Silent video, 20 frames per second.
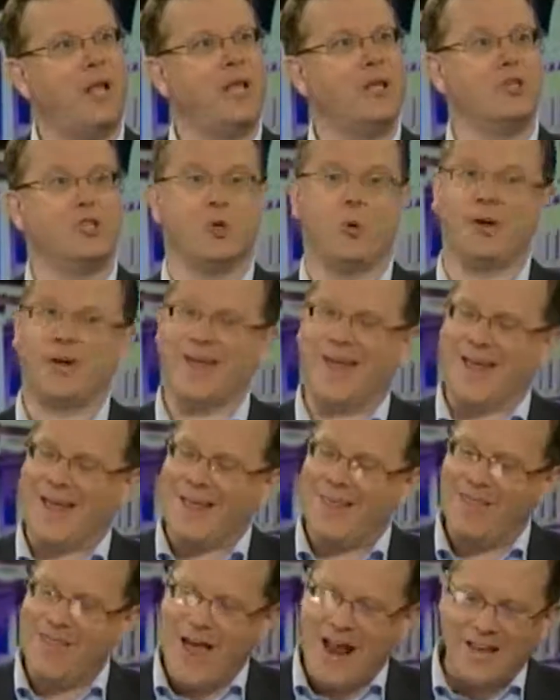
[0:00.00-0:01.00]
into
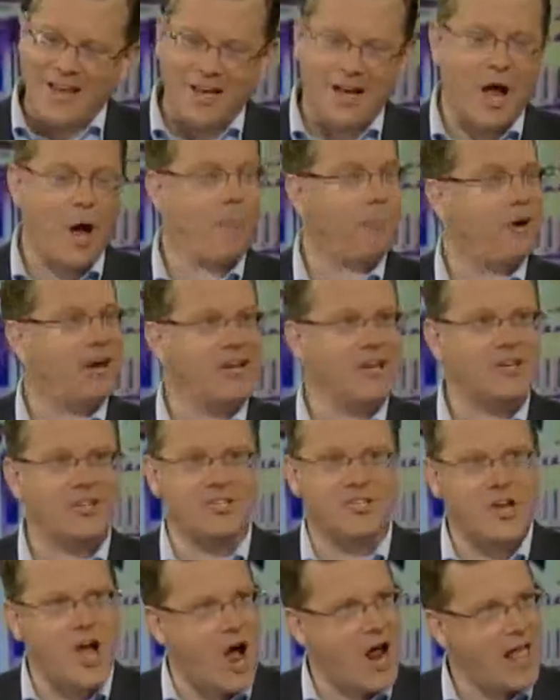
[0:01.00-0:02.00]
it. That company does
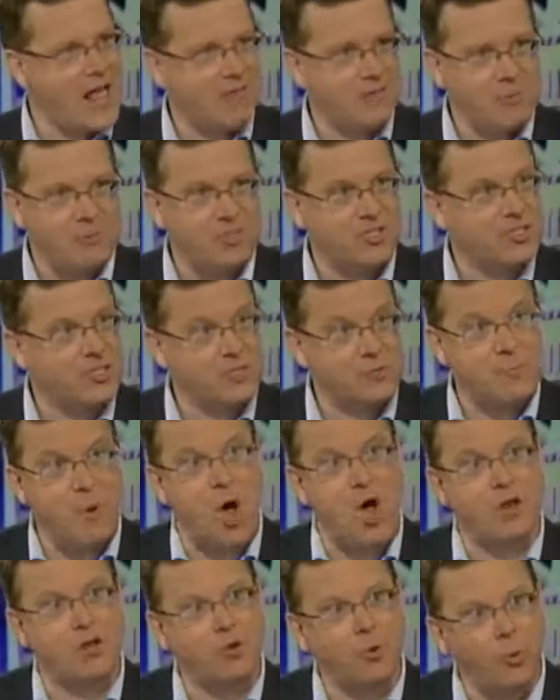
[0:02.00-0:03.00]
not have a business
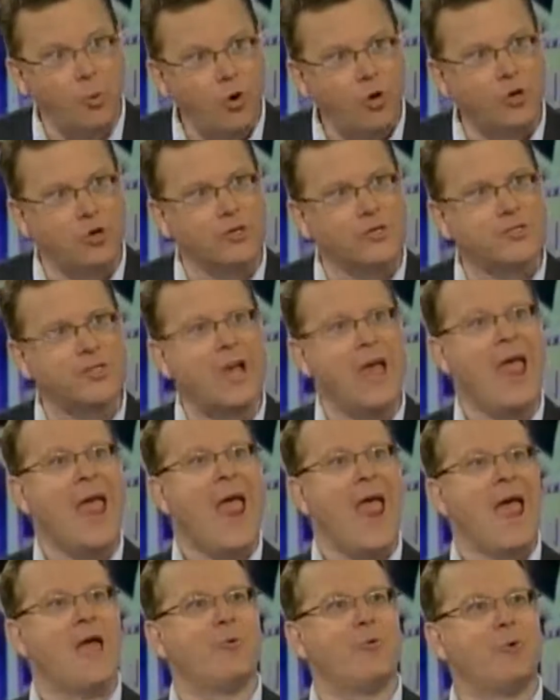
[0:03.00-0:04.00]
model that works.
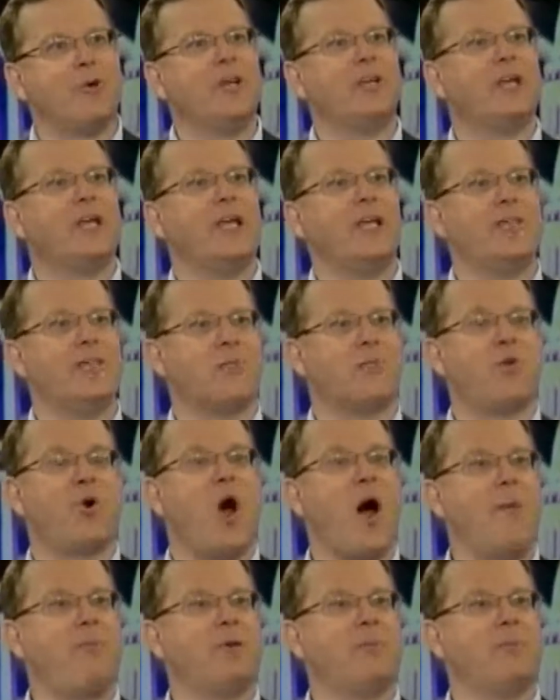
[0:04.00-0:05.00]
And really, the
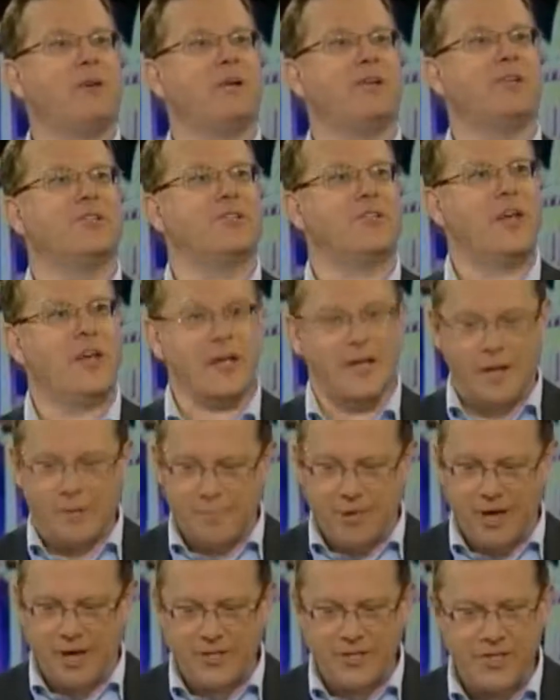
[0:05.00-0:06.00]
problem is that
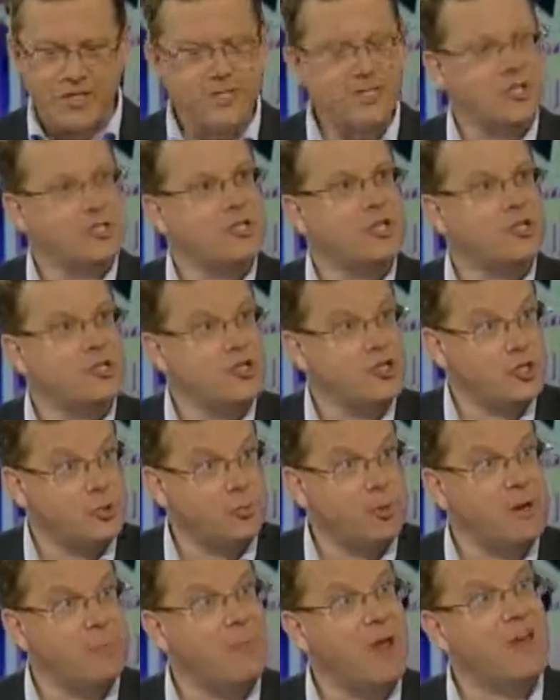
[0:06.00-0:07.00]
because these decisions are
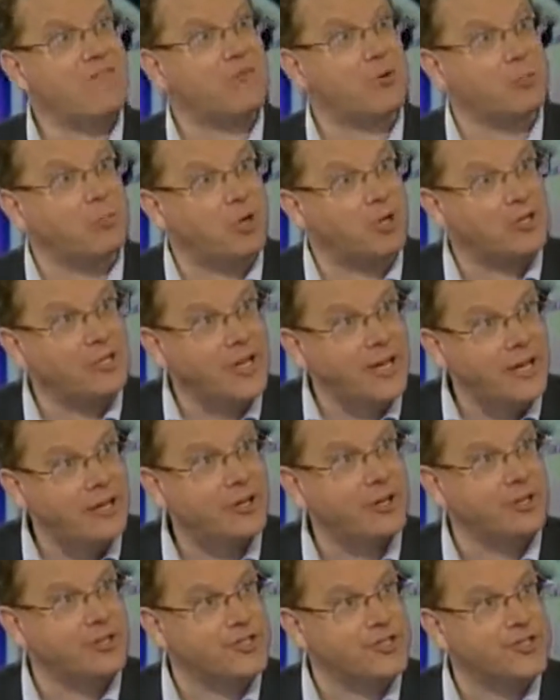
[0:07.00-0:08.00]
being made for
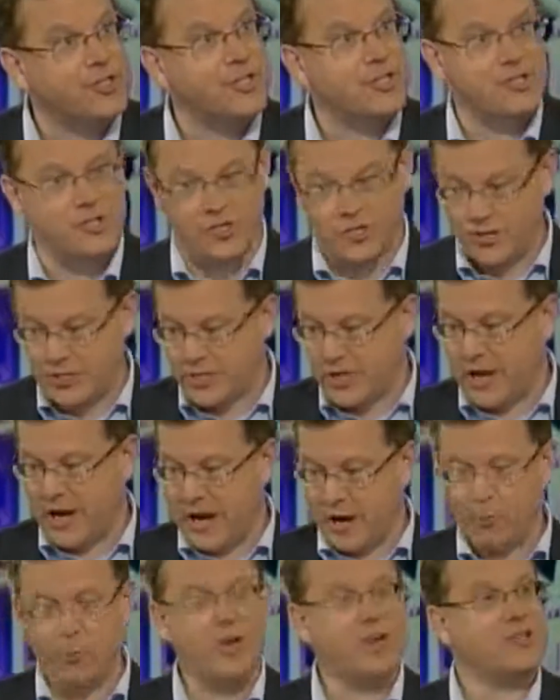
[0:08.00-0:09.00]
political decisions,
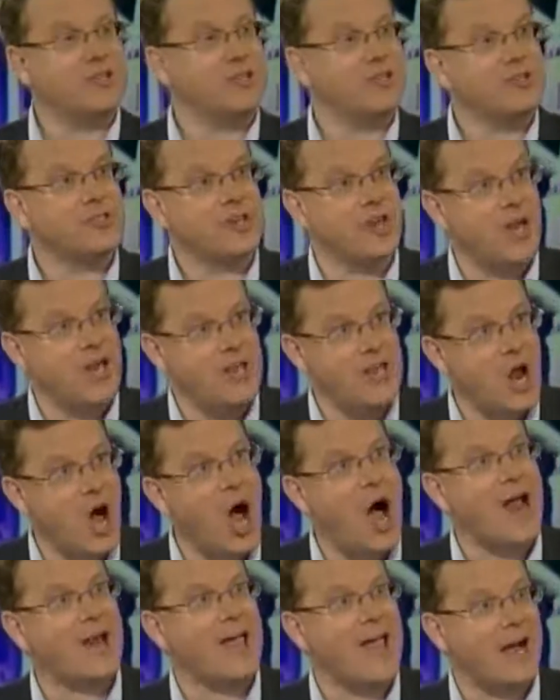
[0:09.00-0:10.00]
reasons, and
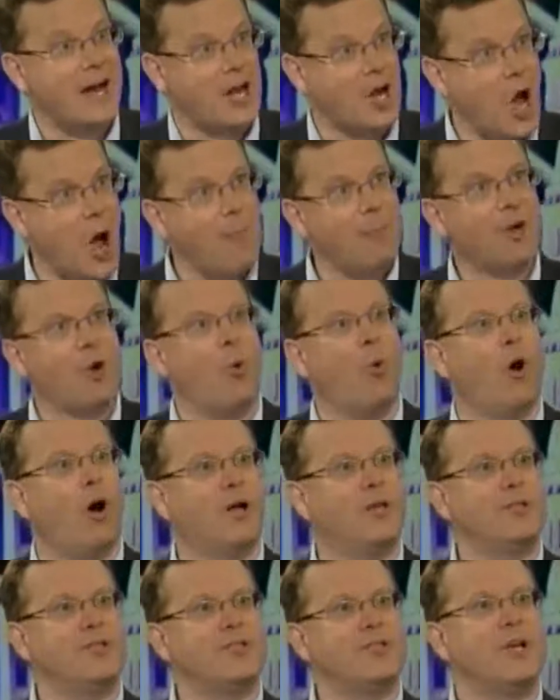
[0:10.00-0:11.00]
not economic
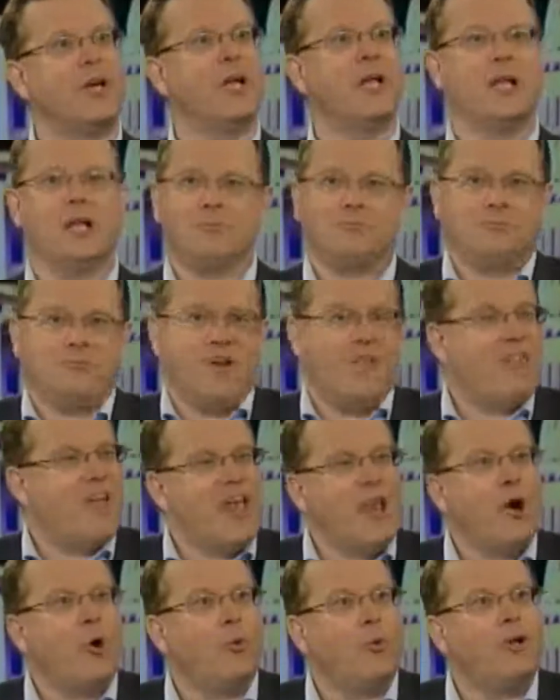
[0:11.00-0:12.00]
ones, they
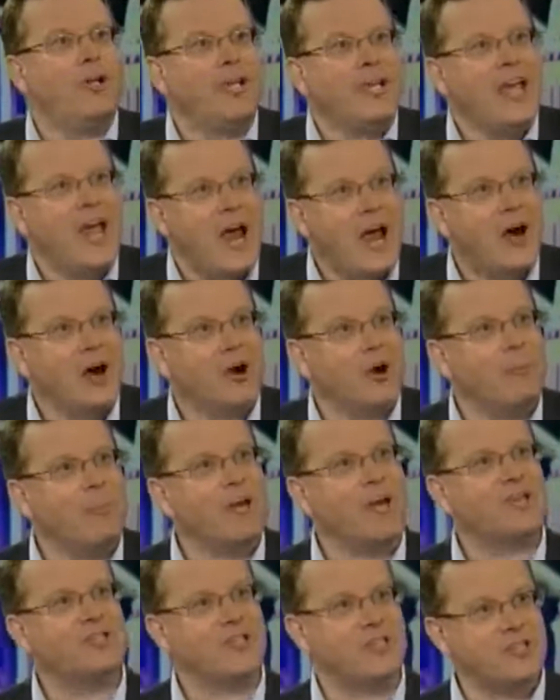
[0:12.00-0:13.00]
don't really care
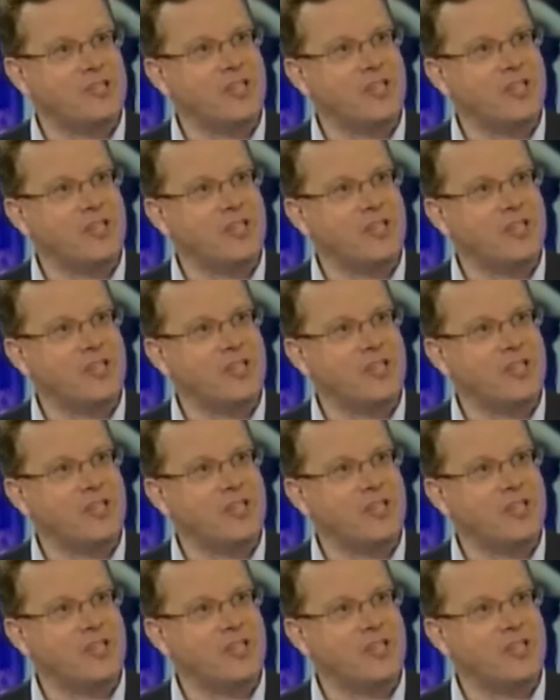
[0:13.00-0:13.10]
because it's